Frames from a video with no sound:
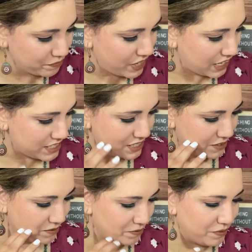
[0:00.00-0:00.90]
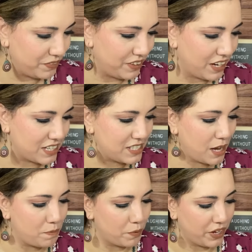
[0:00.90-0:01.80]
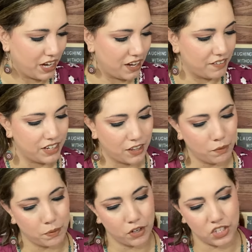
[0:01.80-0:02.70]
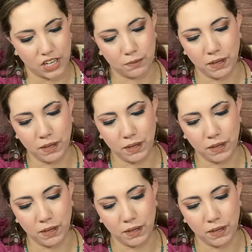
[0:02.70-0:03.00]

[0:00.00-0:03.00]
Next up, we have another project,